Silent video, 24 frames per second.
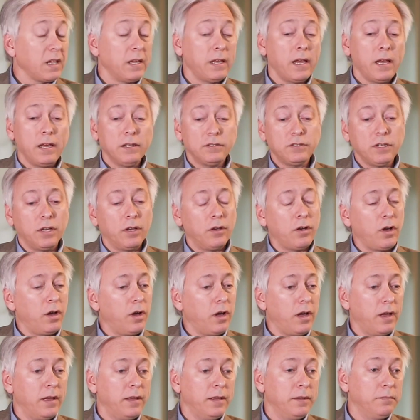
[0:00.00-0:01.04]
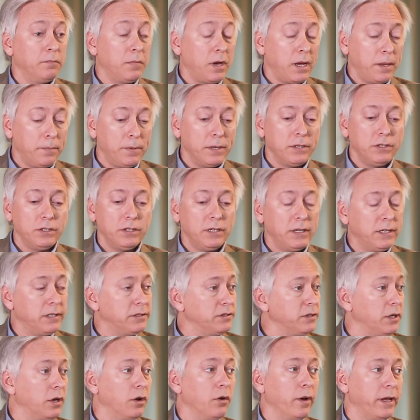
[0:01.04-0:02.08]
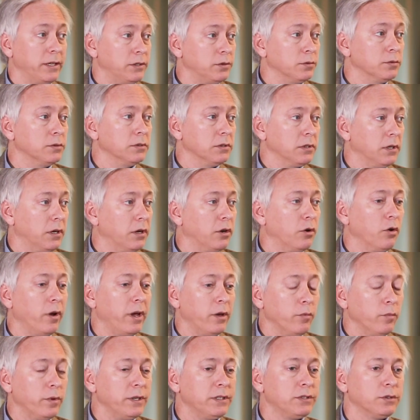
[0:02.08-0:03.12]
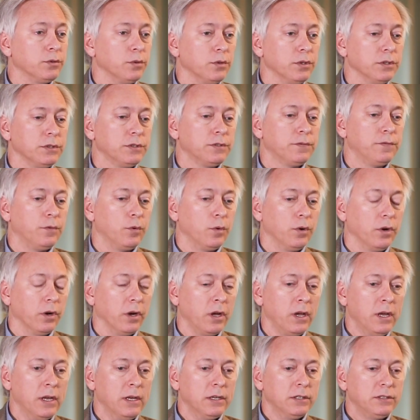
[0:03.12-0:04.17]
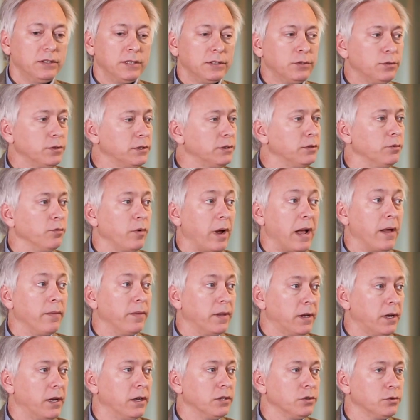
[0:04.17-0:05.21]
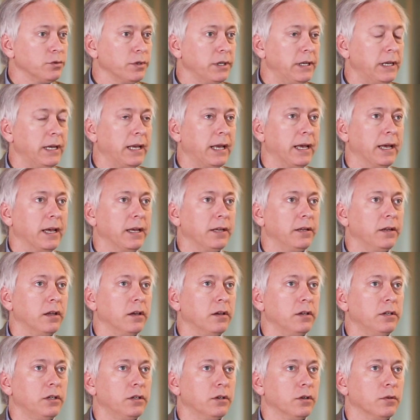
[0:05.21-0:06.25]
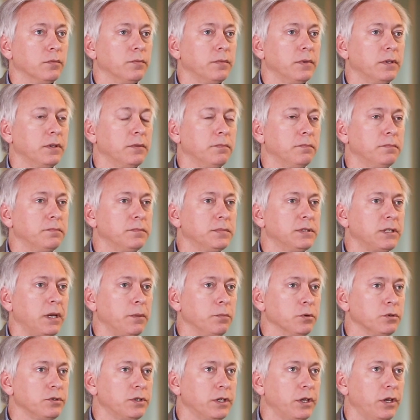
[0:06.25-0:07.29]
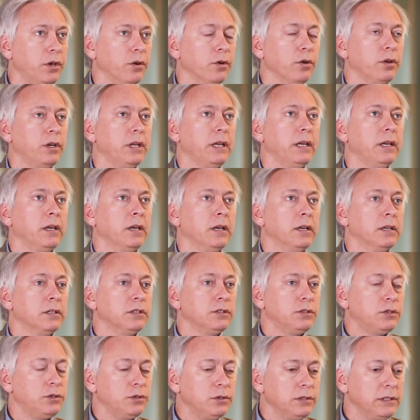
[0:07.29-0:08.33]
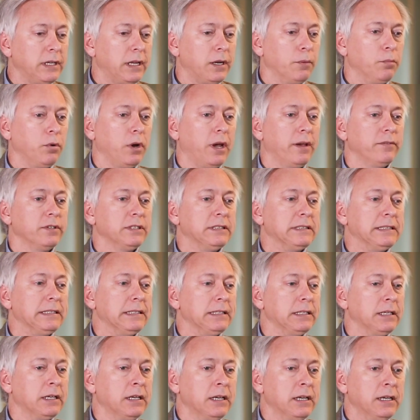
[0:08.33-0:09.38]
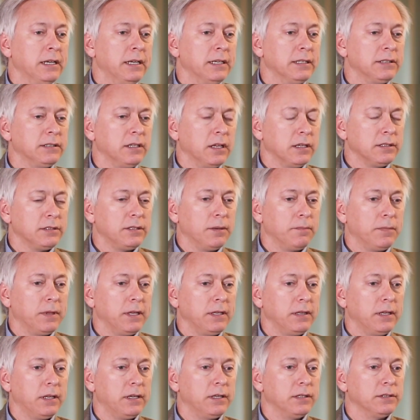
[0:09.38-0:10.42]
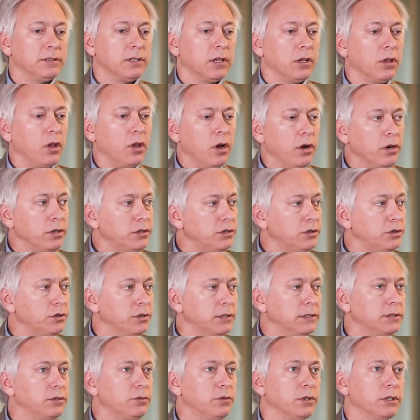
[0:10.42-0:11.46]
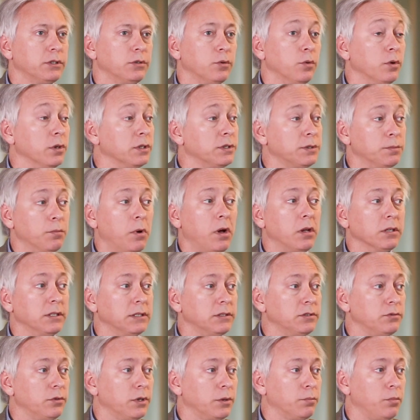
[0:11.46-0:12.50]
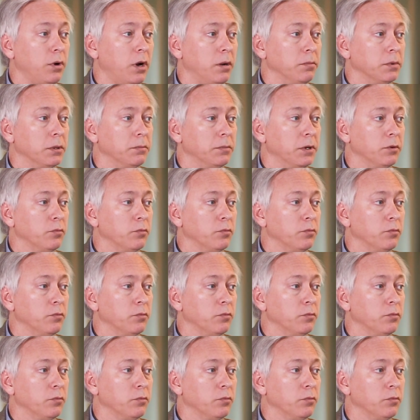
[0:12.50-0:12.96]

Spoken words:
Yeah, in my opinion, it's a great tool, a great resource for districts around the country. And cybersecurity, student data privacy is not something that is a large district or a small district problem.